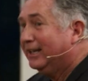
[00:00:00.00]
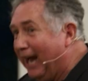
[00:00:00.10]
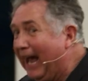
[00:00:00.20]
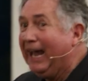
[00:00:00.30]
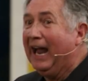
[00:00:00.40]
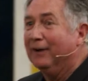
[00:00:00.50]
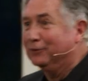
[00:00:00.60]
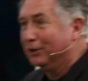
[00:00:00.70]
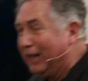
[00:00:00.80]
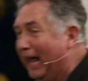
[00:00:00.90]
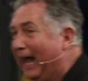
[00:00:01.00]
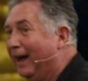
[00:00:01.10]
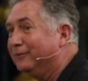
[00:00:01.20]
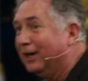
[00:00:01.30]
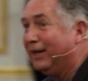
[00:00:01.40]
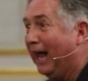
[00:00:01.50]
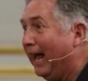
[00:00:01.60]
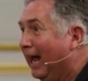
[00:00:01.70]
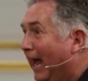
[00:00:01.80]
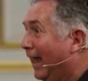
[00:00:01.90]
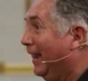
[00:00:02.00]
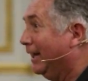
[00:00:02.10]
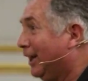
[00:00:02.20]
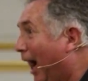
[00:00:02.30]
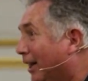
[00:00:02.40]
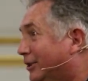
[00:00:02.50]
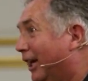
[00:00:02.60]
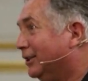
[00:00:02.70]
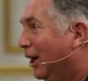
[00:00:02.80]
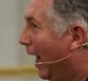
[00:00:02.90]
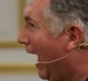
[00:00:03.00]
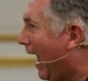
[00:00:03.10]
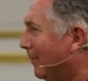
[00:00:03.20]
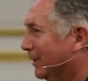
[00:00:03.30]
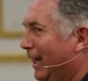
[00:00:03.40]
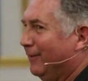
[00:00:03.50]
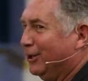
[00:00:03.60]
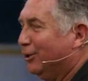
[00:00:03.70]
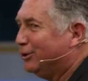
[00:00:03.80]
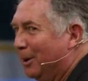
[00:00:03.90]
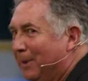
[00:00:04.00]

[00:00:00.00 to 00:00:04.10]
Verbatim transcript: day after day after day. And then God says, I'm giving you some